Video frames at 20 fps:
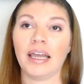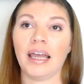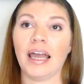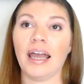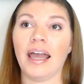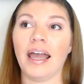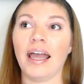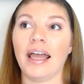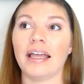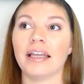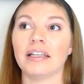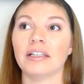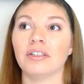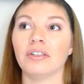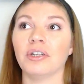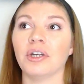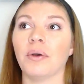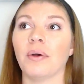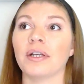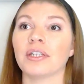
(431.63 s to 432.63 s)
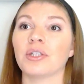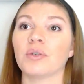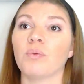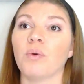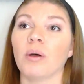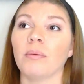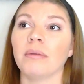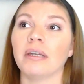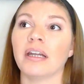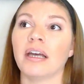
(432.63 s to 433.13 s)
And, as a woman,
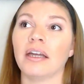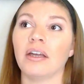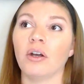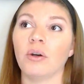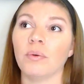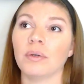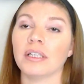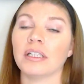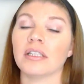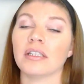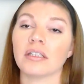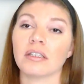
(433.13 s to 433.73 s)
I always